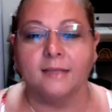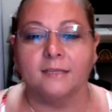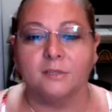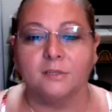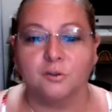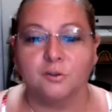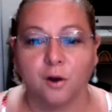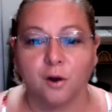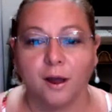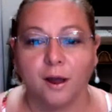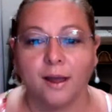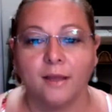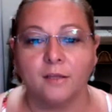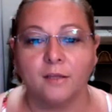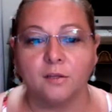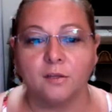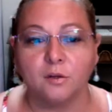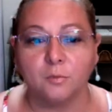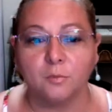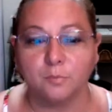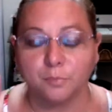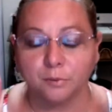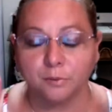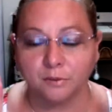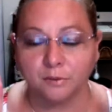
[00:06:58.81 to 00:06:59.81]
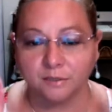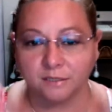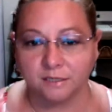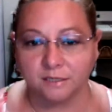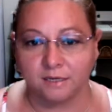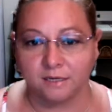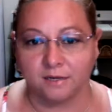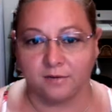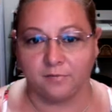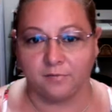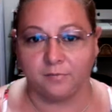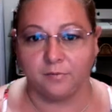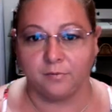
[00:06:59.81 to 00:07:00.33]
try to
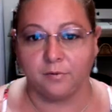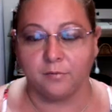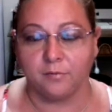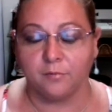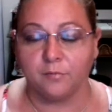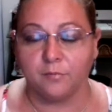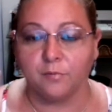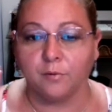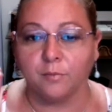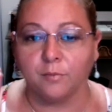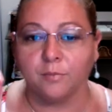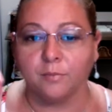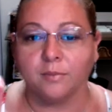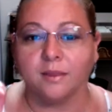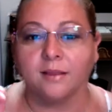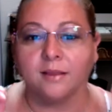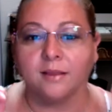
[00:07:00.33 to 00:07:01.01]
perceive from the